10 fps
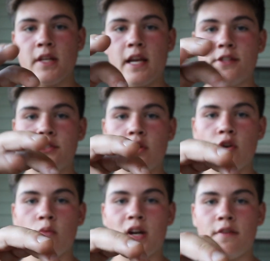And
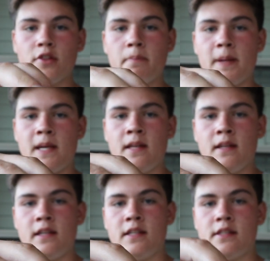so whenever the pin
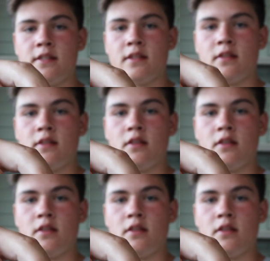is